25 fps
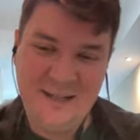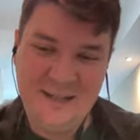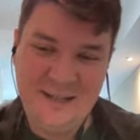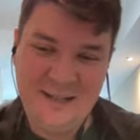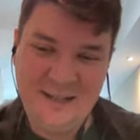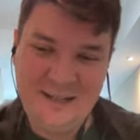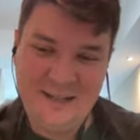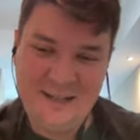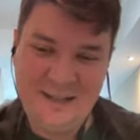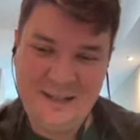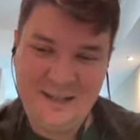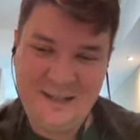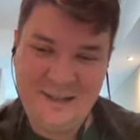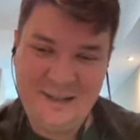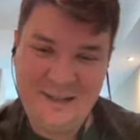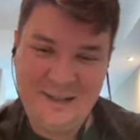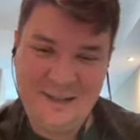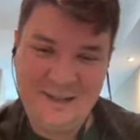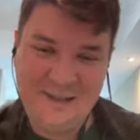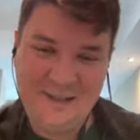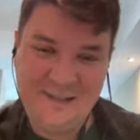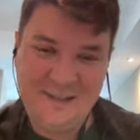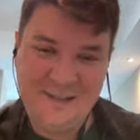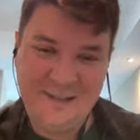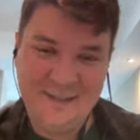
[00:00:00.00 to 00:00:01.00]
Uh,
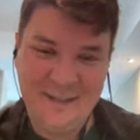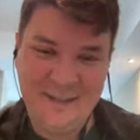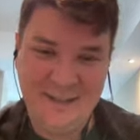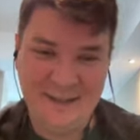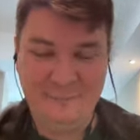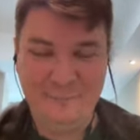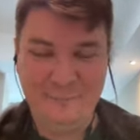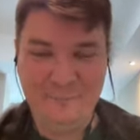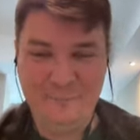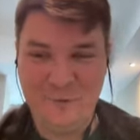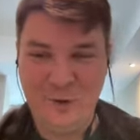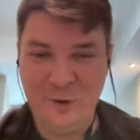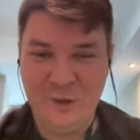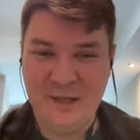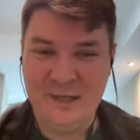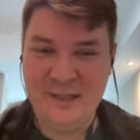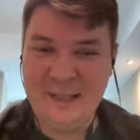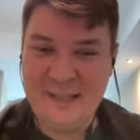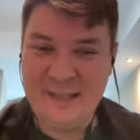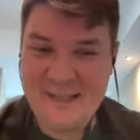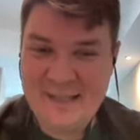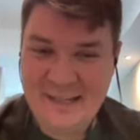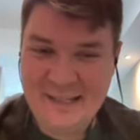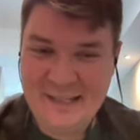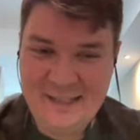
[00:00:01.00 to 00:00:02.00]
yeah, okay,
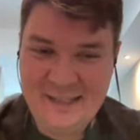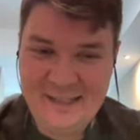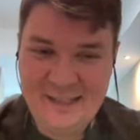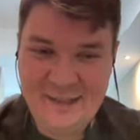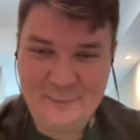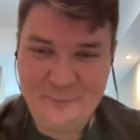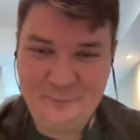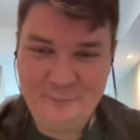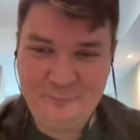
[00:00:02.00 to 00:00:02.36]
let's continue.